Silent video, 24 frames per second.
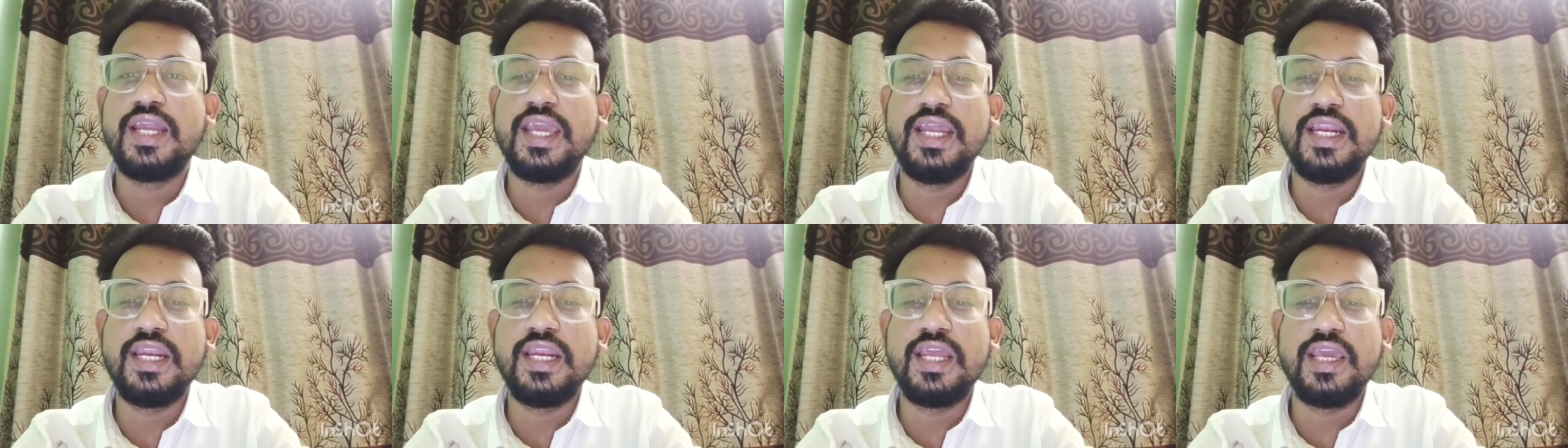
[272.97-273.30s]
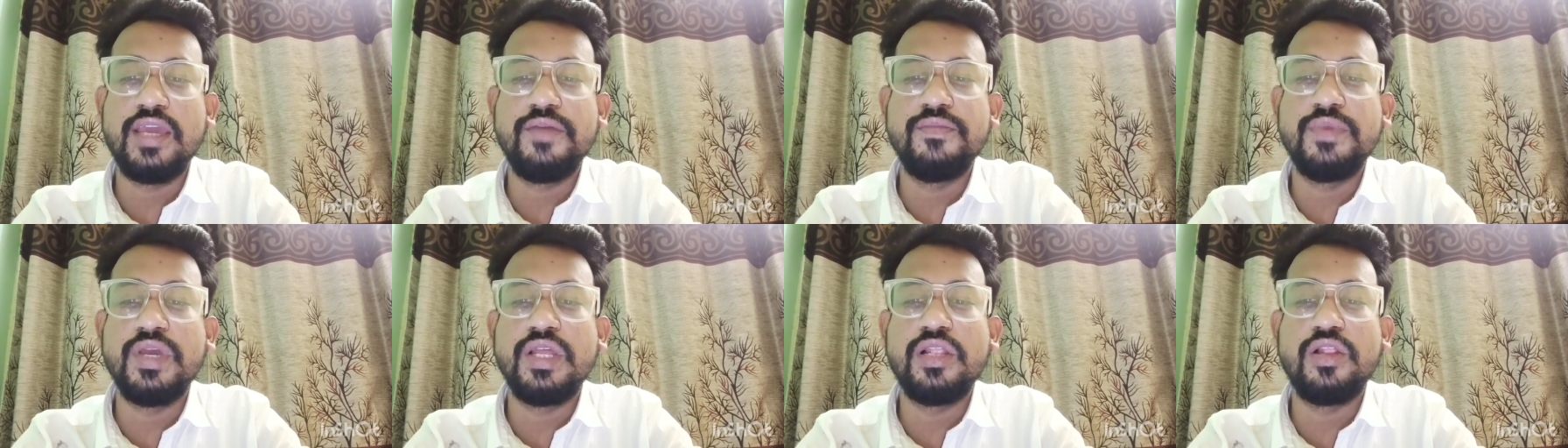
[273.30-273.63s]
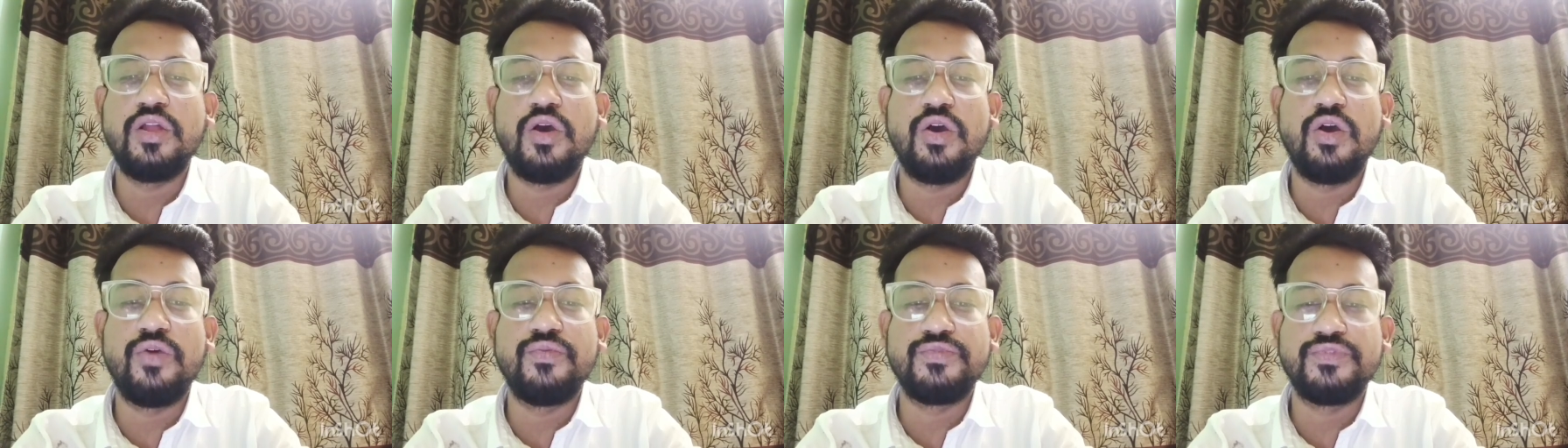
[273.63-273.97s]
10
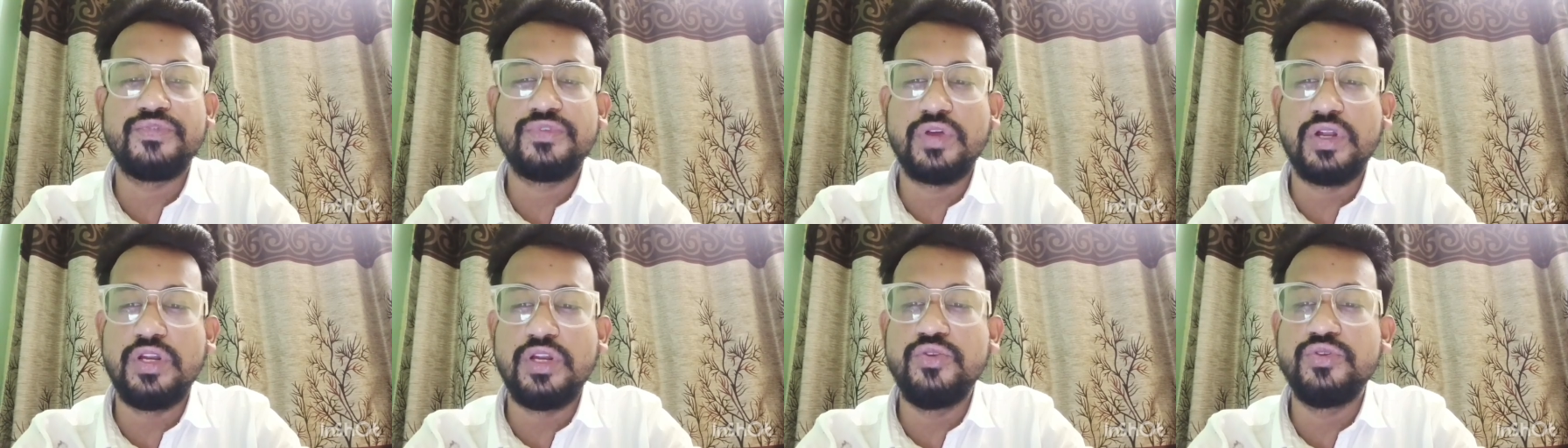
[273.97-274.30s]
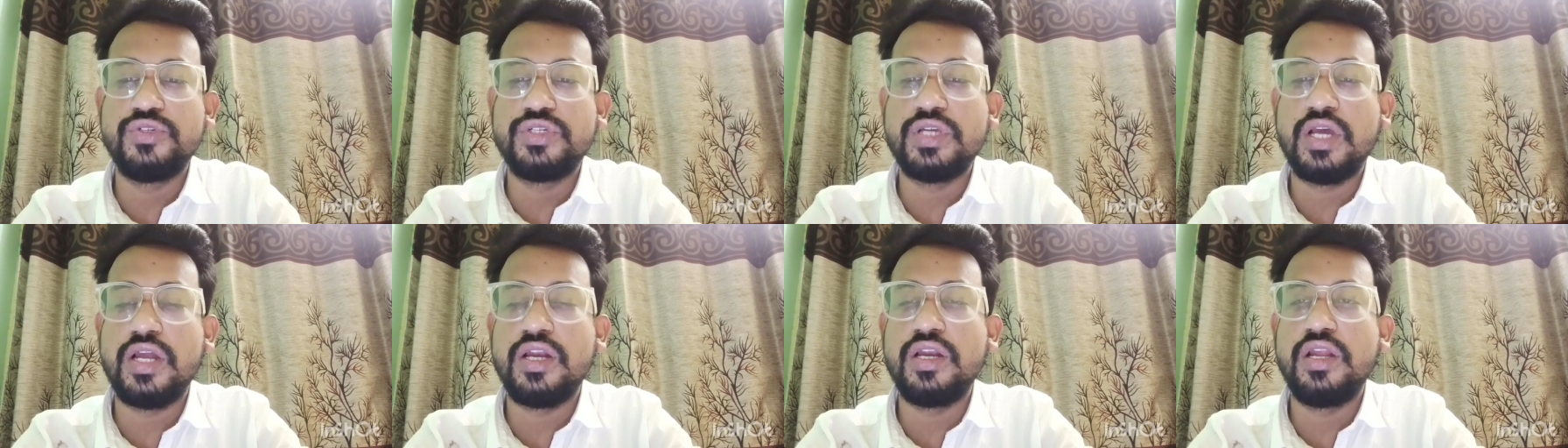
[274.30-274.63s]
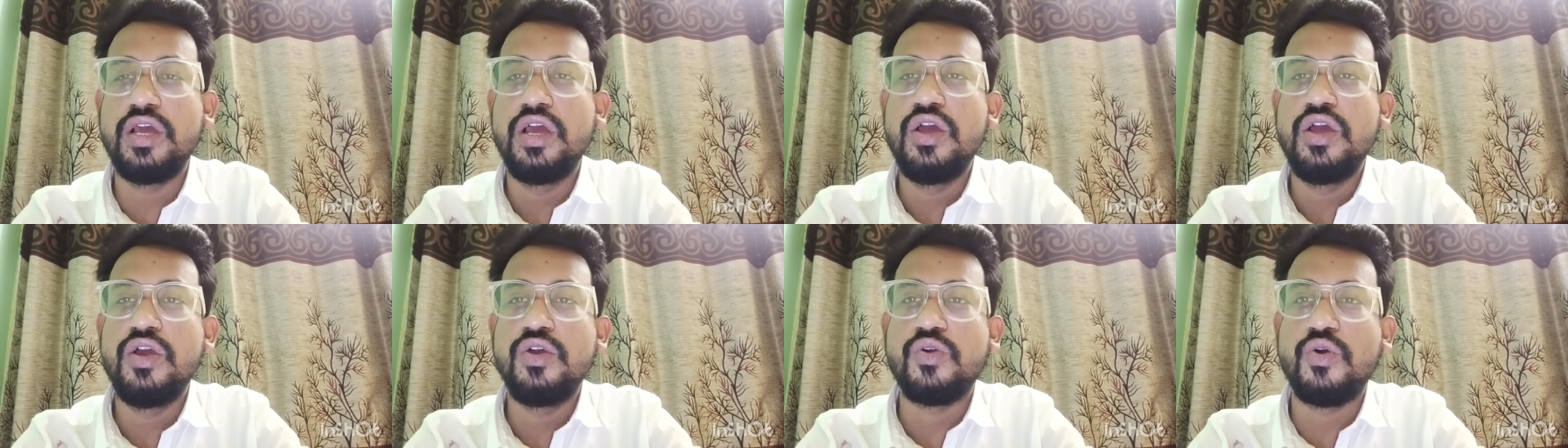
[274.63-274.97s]
ml of
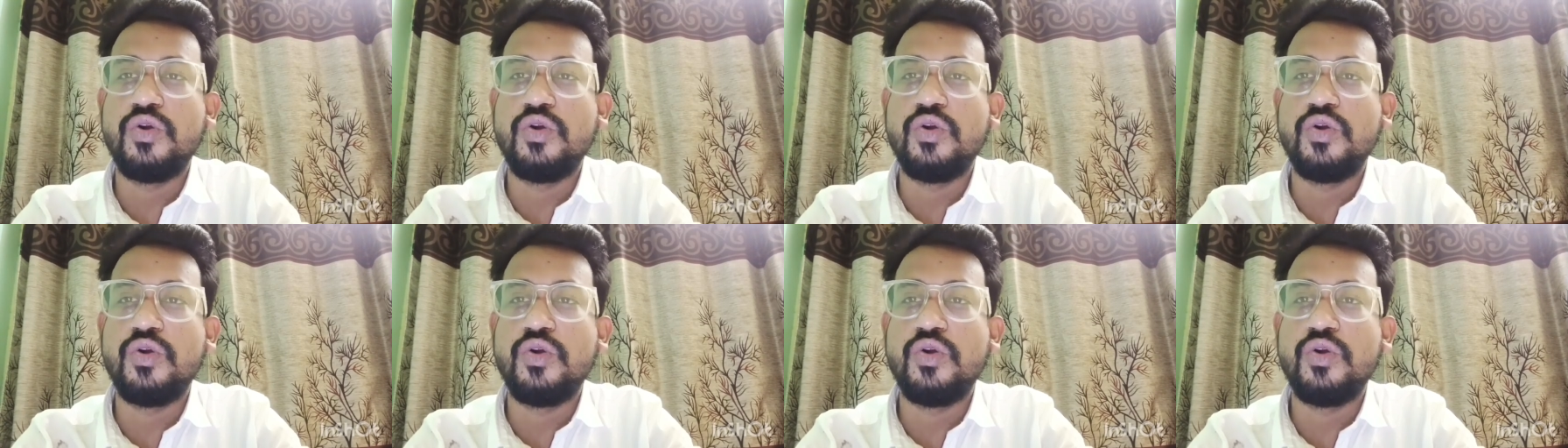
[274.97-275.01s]
solution